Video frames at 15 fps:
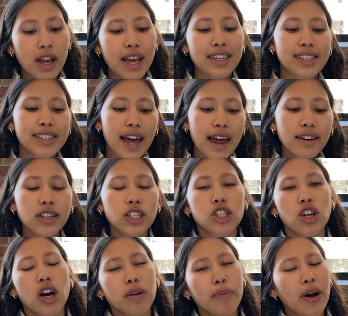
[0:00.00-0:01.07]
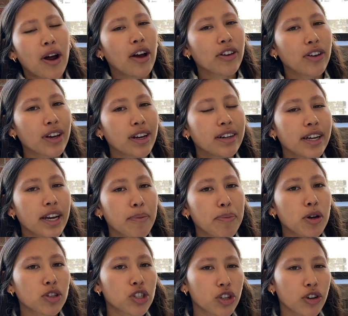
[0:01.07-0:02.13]
Instead, let's talk about how you can clean up
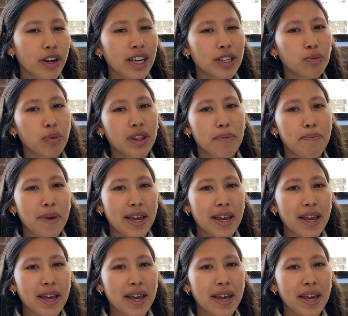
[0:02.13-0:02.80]
your circuits with the